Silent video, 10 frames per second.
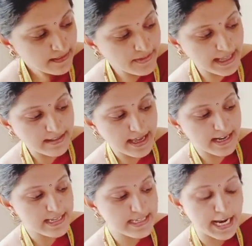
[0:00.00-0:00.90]
Then there
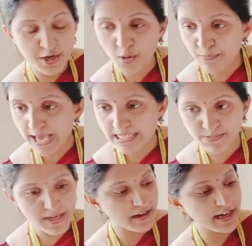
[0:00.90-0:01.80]
is
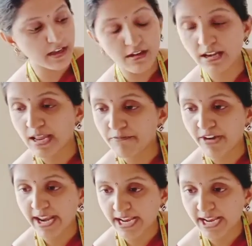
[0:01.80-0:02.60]
endoplasmic reticulum, where